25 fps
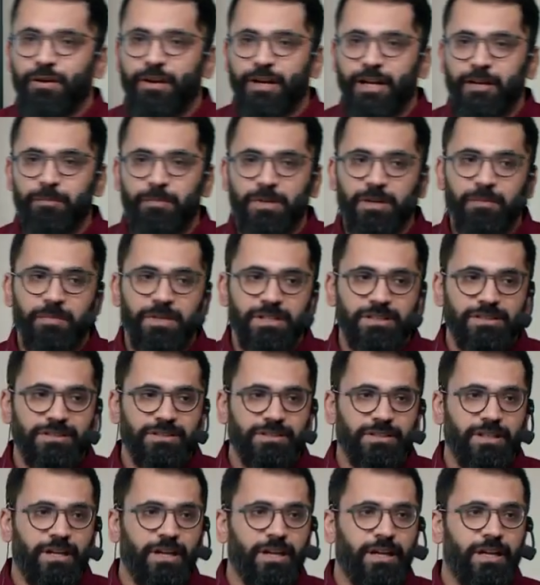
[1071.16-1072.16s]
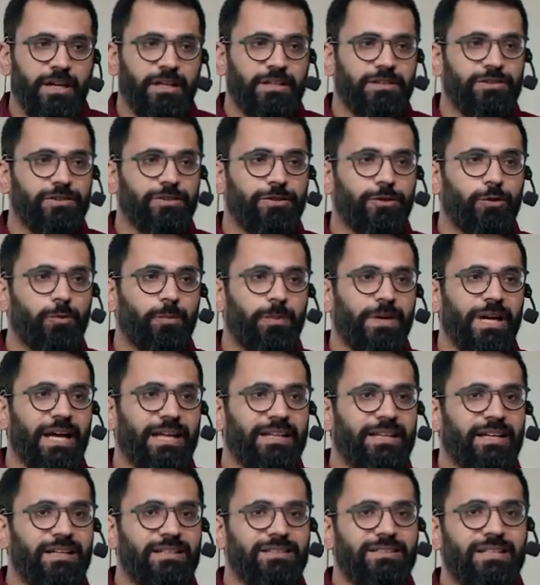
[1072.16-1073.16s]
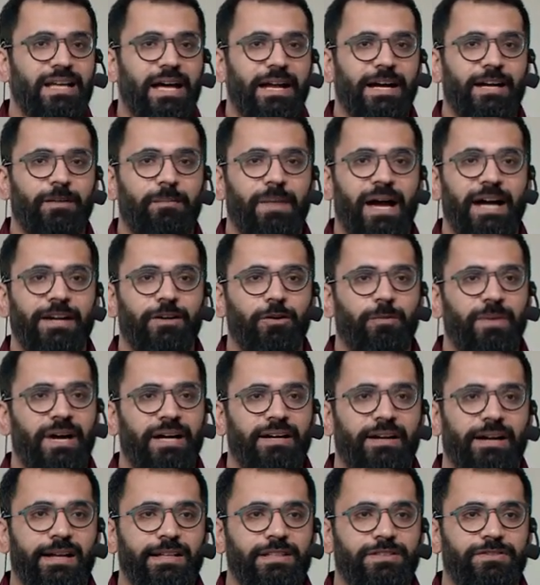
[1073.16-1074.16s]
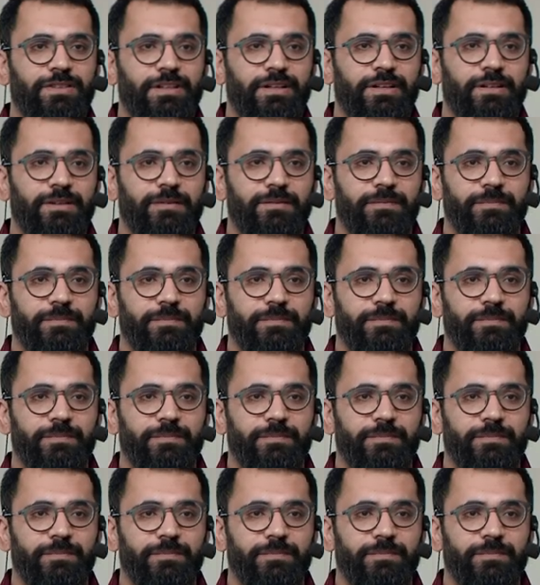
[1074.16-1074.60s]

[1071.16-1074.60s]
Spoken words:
online payments. So UPI, there is direct bank-to-bank transfer.